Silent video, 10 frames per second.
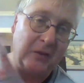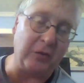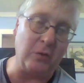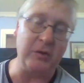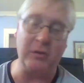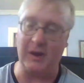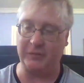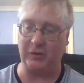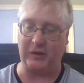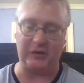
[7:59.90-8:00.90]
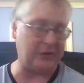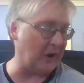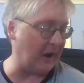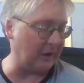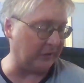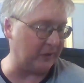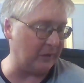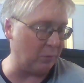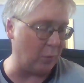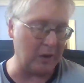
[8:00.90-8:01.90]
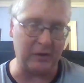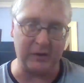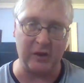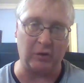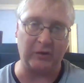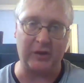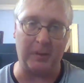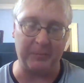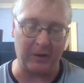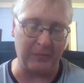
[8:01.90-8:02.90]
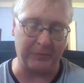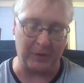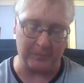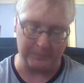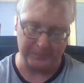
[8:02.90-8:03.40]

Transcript: so you'd have to look inside to see what year it comes out from.